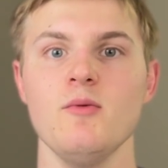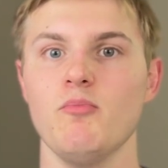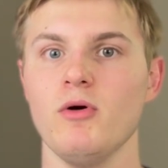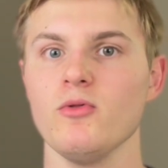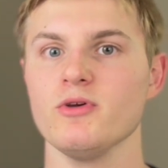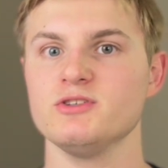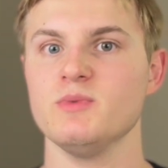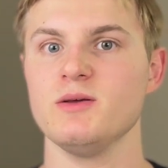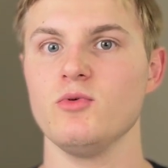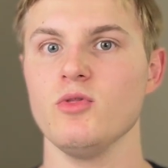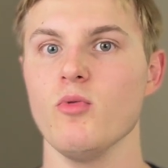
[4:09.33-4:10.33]
Butler has been
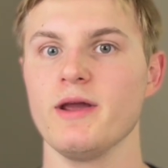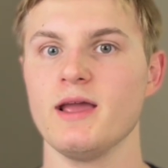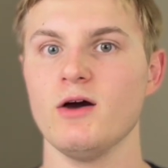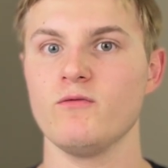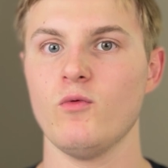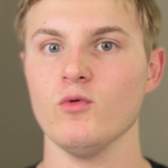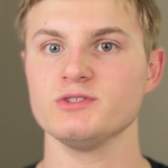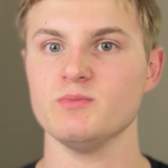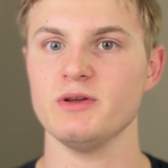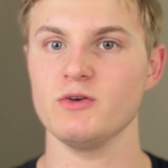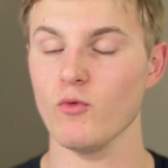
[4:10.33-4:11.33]
able to break out for
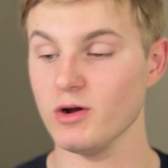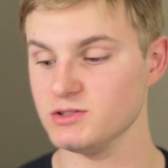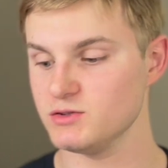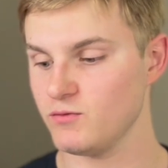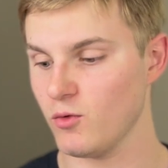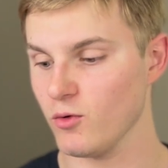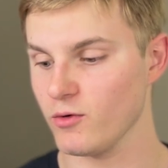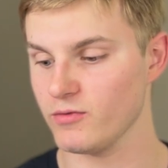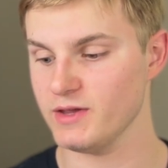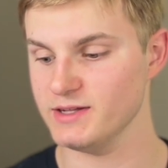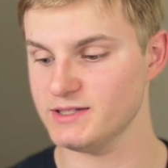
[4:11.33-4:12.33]
some big runs for
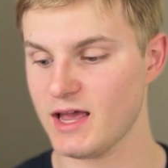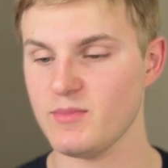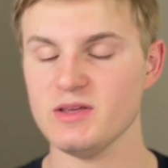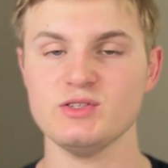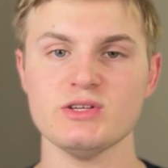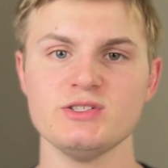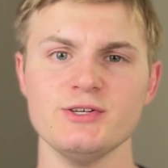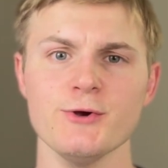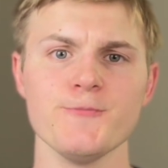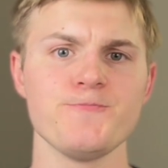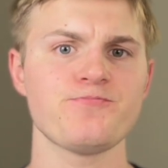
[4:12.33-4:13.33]
the Tabbies this year.